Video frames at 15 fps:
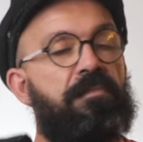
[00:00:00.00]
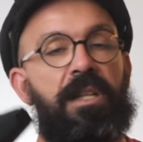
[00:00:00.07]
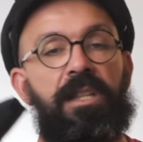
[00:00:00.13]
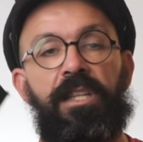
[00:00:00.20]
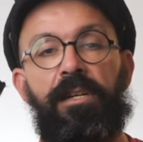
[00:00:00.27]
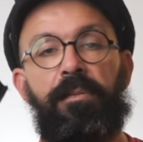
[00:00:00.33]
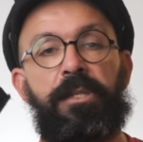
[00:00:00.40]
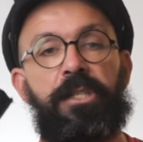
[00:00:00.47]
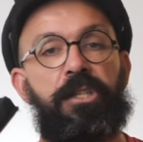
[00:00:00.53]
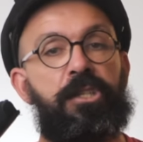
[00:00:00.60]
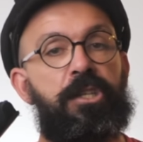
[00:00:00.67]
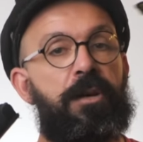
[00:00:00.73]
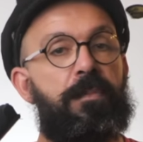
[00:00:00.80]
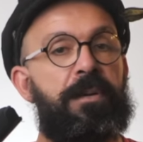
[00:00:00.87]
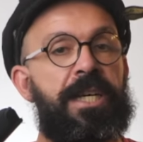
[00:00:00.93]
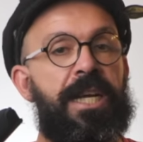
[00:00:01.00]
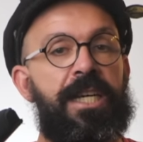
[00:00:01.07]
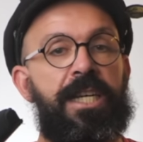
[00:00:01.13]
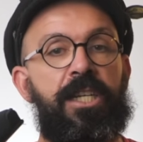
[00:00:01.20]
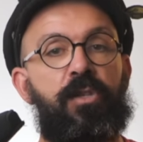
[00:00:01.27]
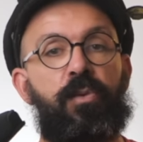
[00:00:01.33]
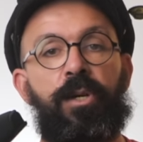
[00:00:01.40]
a little bit cheaper than
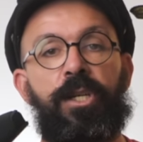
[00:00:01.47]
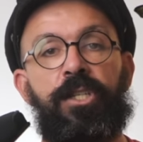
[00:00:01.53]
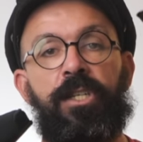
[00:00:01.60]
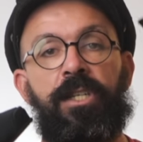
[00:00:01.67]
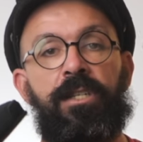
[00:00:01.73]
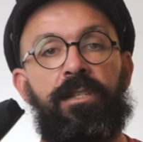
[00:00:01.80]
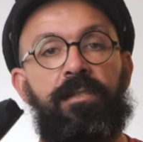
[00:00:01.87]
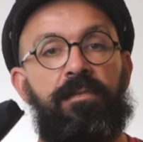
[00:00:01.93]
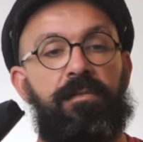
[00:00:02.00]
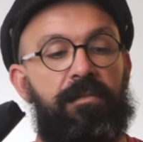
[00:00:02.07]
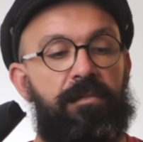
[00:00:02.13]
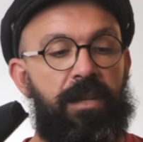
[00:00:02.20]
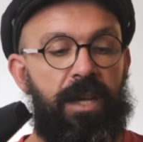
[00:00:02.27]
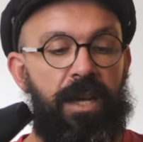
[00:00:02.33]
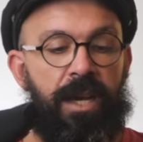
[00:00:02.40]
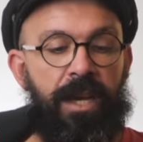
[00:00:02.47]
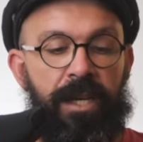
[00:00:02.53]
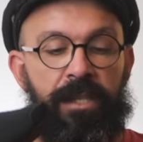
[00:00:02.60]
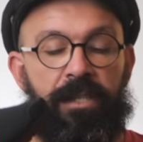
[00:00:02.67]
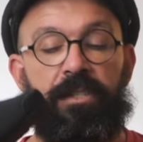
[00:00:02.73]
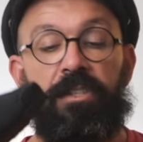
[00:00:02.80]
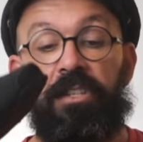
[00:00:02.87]
Intuition,
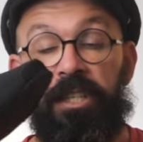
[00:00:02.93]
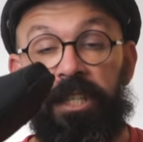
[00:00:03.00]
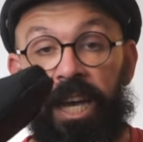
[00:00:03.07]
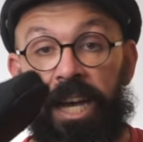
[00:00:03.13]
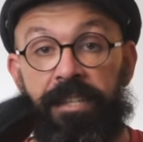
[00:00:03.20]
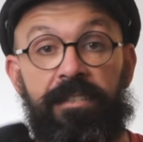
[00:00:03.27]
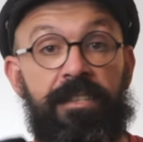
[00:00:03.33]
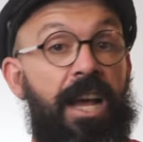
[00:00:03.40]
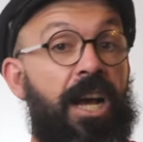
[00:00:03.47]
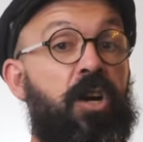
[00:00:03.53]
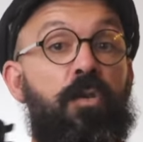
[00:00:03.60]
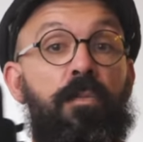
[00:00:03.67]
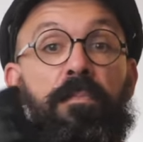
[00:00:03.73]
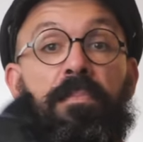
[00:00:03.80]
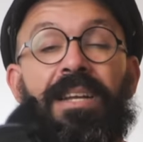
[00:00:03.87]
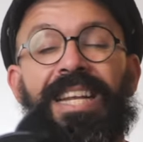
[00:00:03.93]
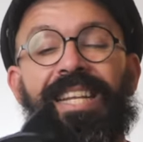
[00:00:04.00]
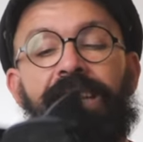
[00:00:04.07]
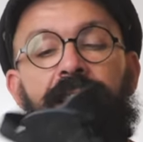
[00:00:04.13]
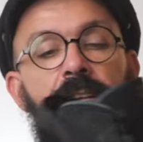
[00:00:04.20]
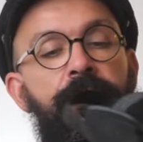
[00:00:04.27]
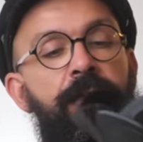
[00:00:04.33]
and yes, a
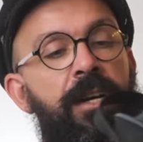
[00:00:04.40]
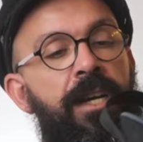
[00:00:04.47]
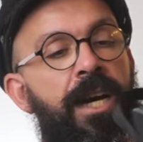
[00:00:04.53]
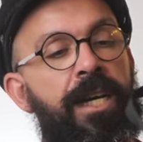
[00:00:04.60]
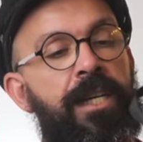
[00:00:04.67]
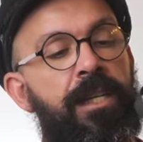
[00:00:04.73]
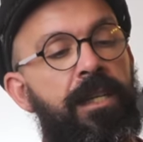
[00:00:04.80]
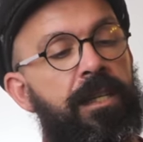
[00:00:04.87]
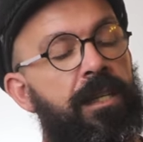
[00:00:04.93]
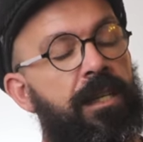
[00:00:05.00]
completely different liner,